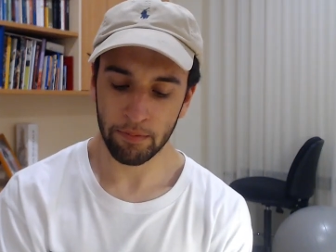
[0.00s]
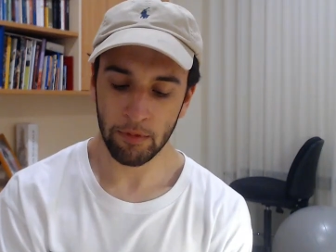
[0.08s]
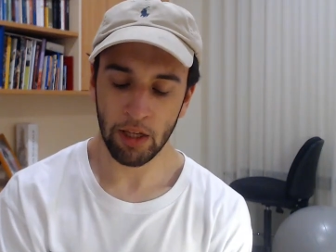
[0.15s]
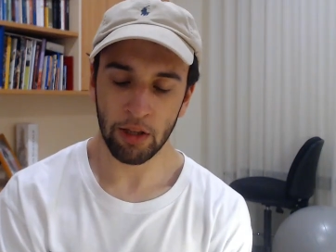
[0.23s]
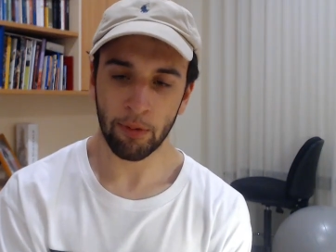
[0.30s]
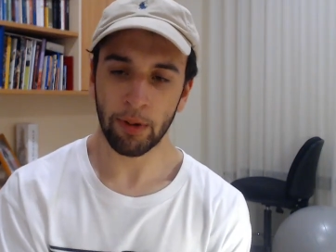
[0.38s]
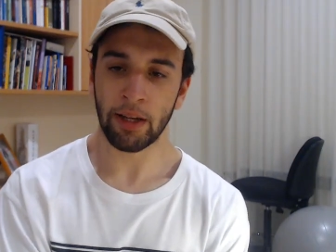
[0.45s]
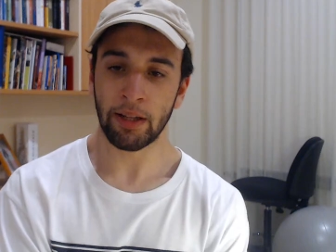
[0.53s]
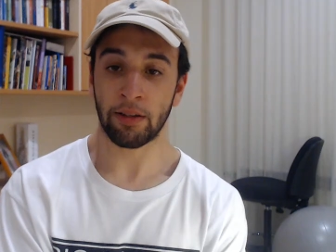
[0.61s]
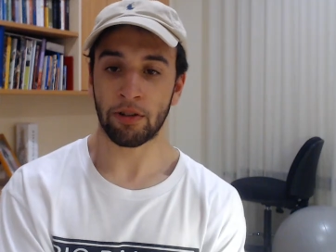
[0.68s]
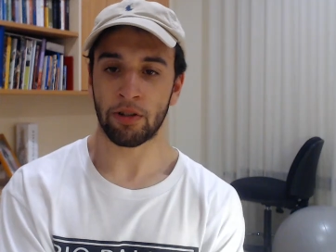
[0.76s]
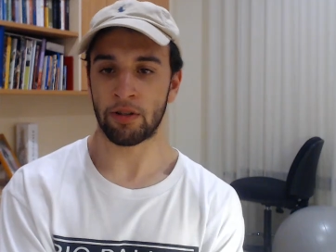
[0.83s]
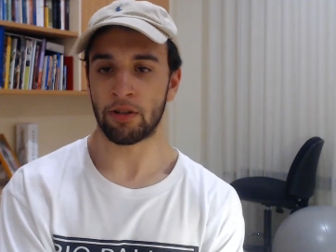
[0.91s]
yeah, 28
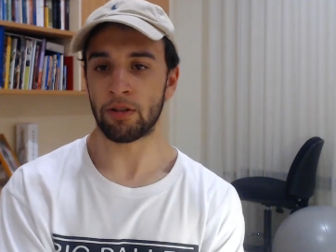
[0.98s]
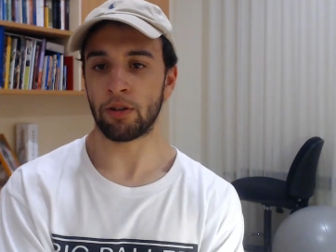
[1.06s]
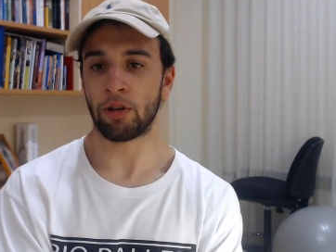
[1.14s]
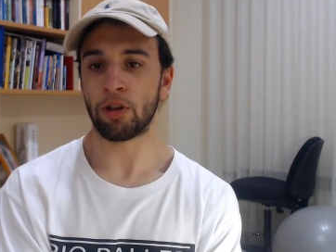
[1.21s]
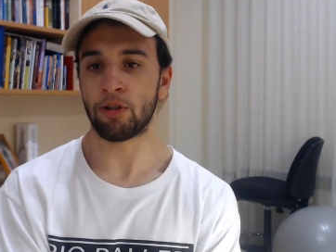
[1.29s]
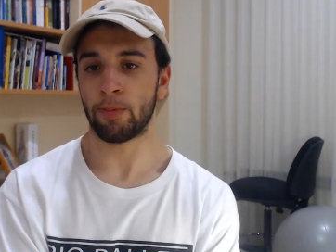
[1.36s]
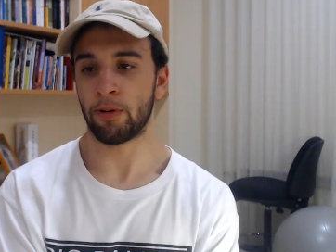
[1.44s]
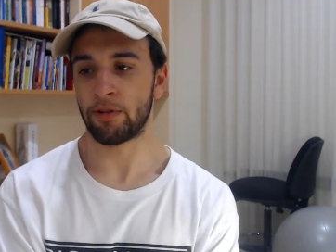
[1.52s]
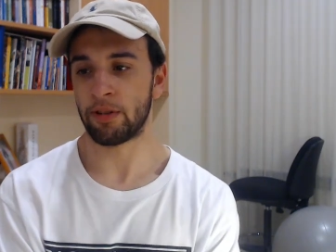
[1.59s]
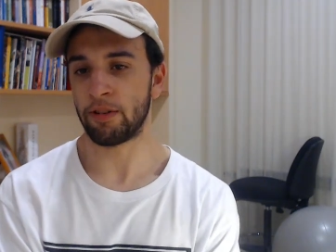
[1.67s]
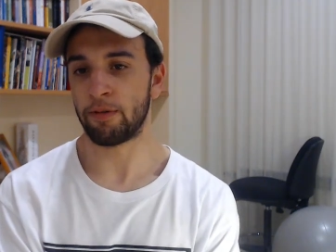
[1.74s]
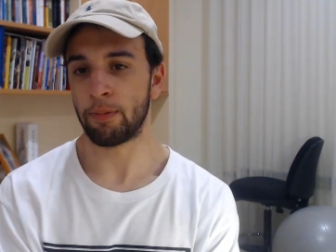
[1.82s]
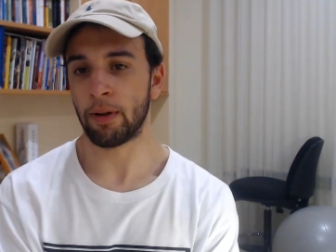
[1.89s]
touches is a huge
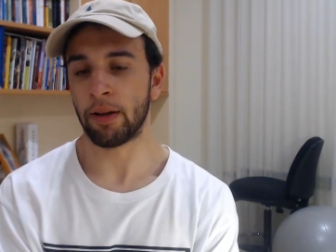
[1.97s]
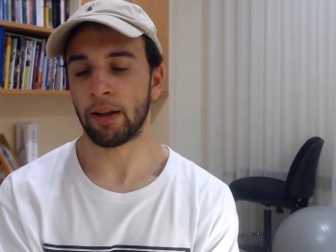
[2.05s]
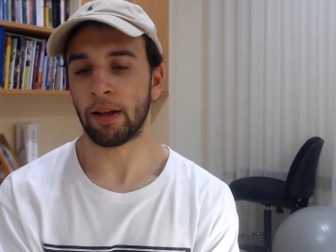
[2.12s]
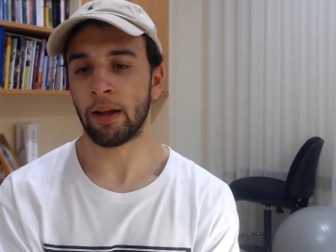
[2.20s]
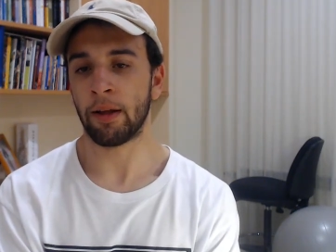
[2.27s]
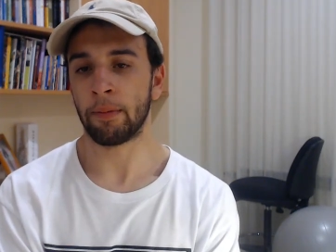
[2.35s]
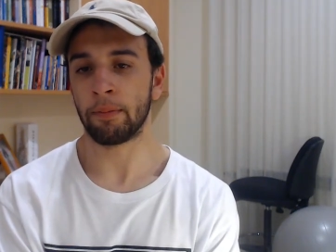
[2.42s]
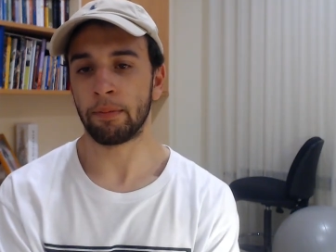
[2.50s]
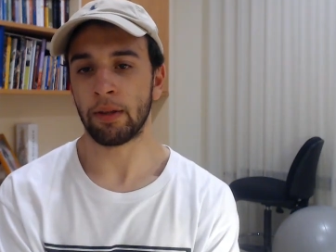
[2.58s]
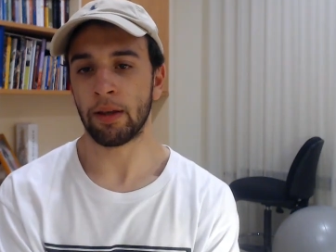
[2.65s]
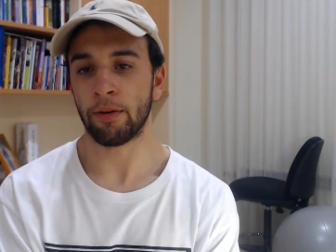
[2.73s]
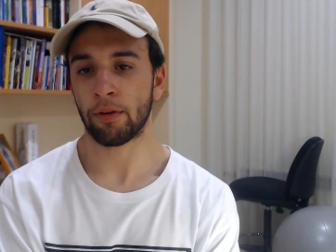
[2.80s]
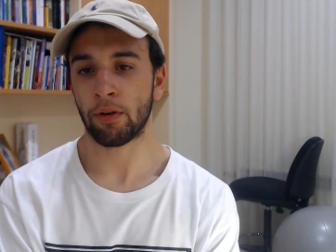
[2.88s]
positive, but
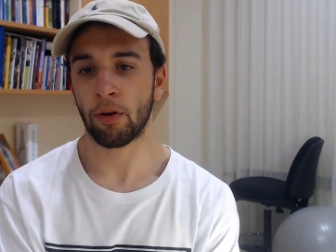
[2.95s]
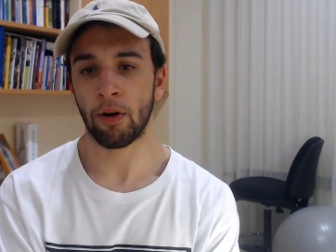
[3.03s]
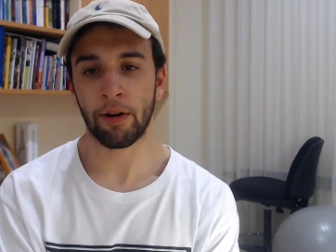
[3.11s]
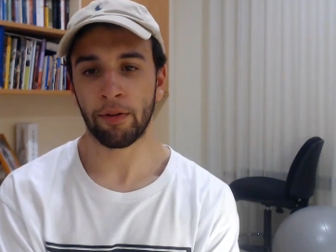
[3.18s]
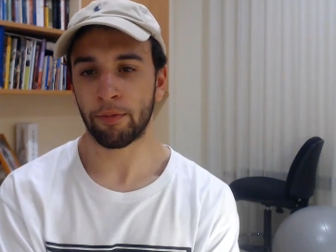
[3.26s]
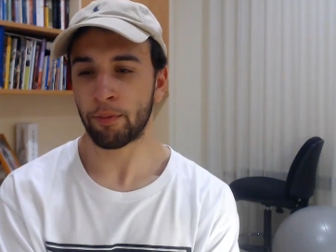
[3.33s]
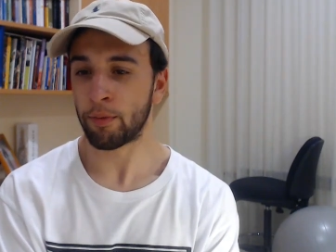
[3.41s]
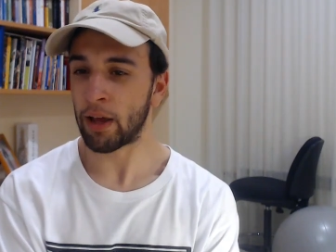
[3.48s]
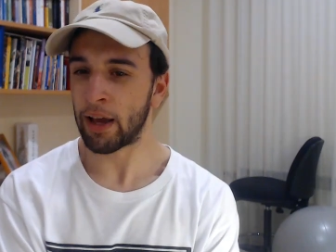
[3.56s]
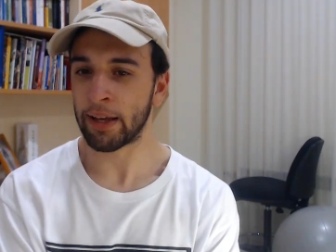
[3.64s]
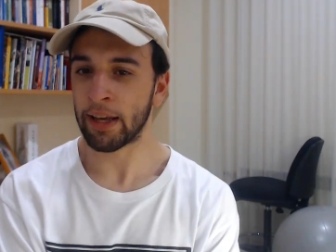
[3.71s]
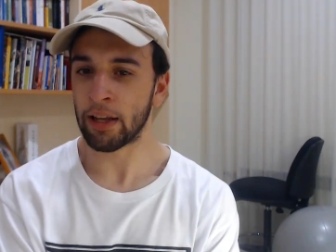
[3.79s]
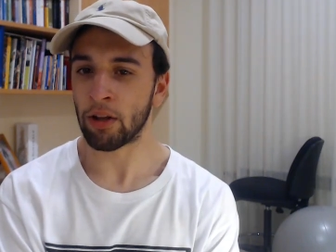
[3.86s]
yeah, kind of,
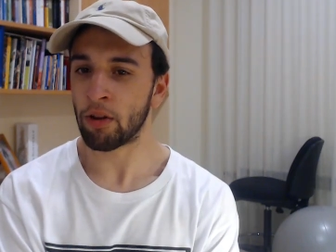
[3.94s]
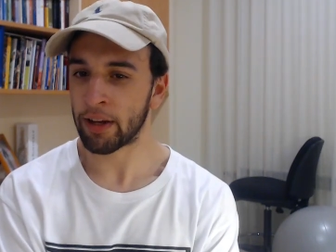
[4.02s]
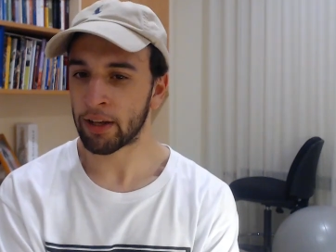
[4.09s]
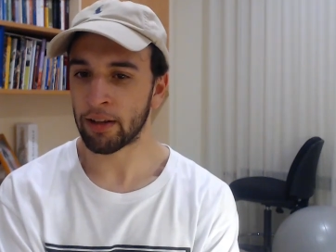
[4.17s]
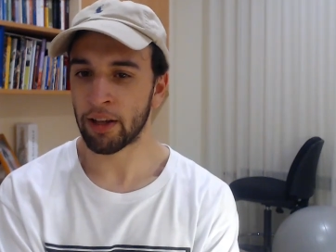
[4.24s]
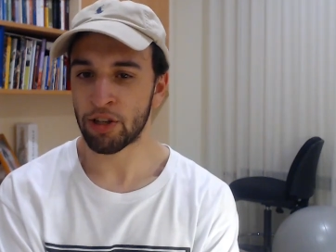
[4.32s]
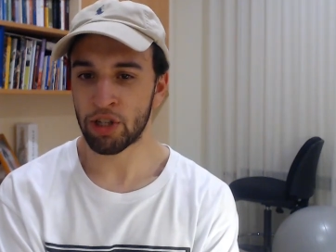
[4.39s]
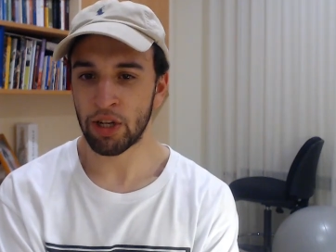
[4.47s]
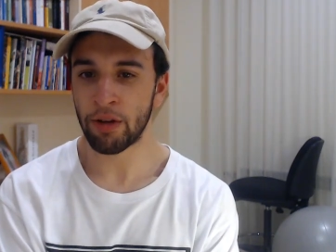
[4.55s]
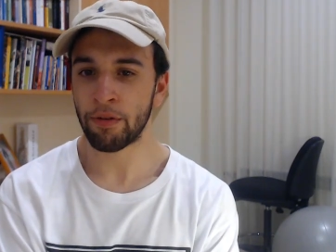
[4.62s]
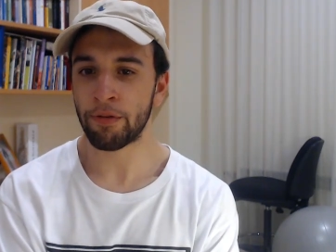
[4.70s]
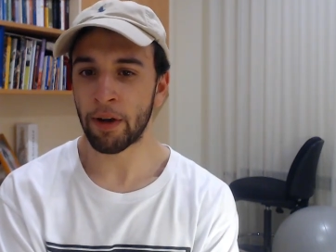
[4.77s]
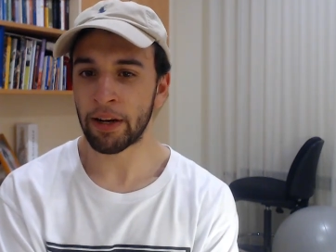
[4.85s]
again, like last
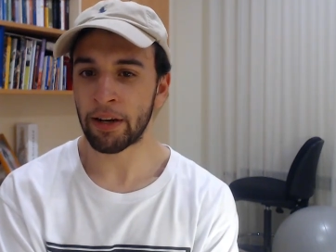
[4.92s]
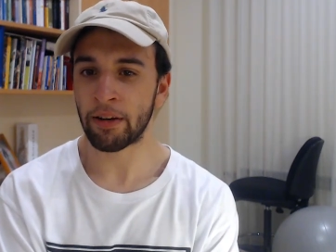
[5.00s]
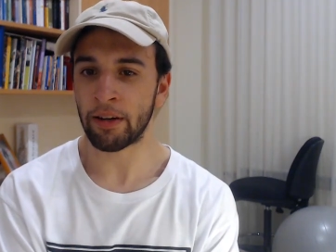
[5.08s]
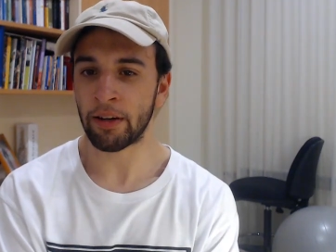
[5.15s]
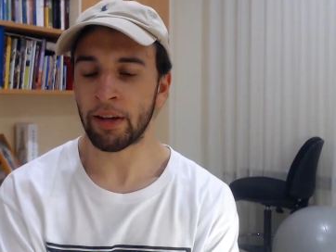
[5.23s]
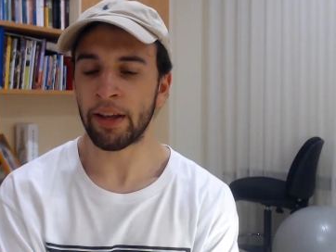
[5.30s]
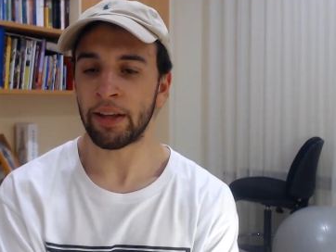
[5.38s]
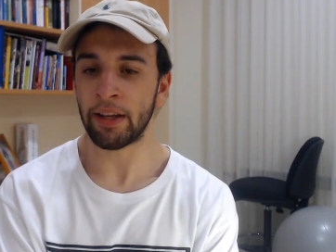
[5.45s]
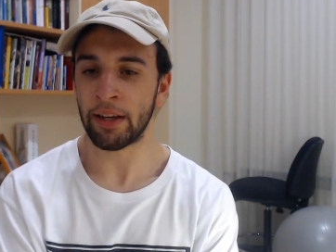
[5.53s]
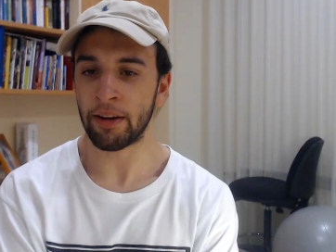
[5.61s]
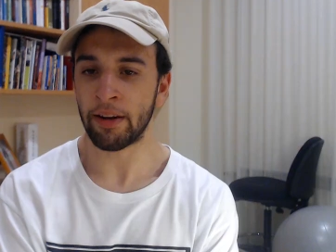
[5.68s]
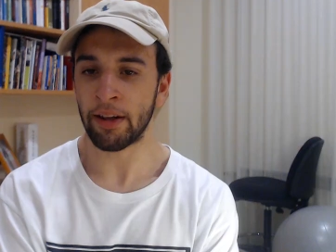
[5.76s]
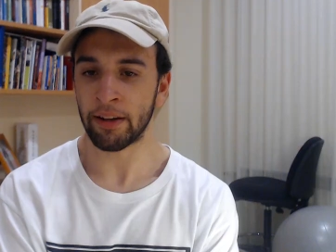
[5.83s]
year, faded in
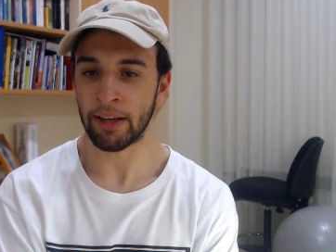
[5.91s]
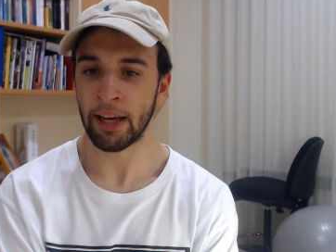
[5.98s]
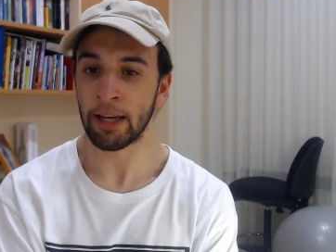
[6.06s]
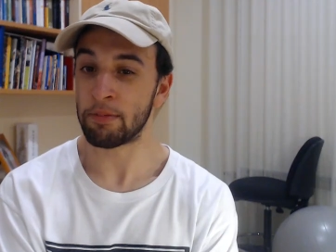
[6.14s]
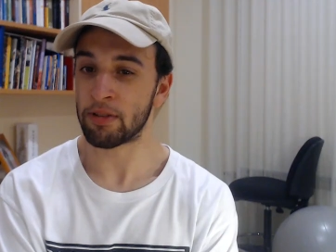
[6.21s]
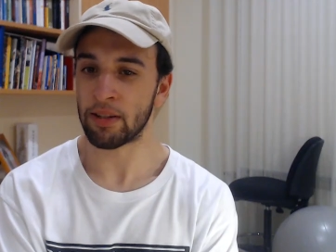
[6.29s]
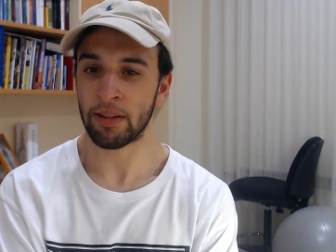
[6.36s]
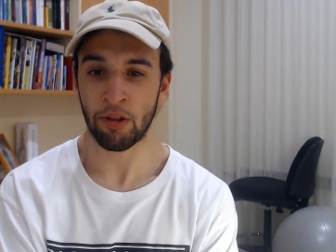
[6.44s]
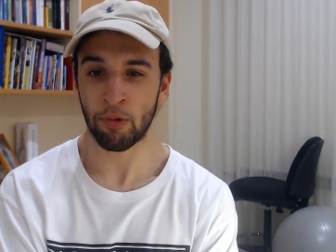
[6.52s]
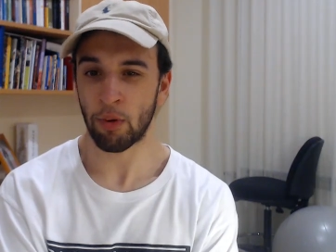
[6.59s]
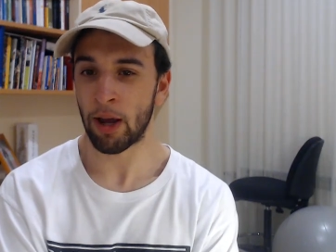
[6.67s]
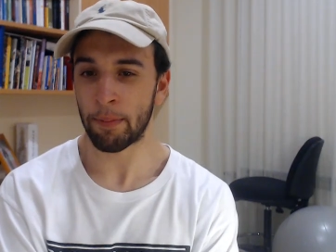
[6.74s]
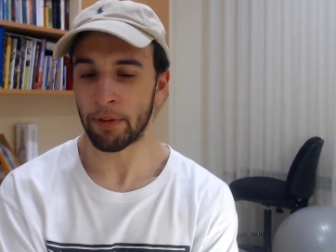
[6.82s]
and out of games, and that's
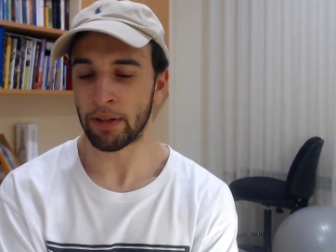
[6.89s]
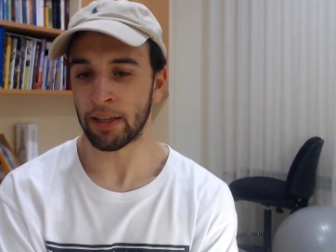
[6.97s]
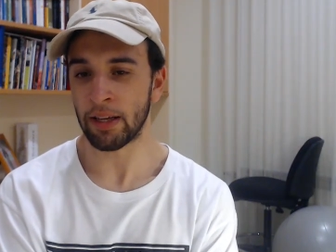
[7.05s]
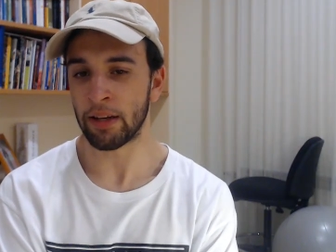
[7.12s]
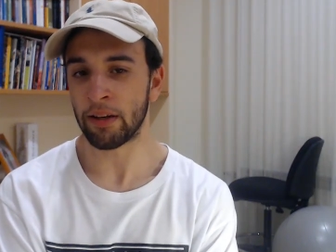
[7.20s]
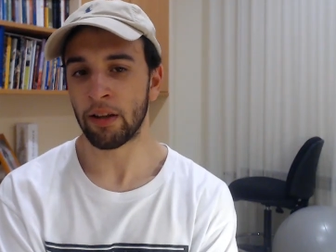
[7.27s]
what happened again.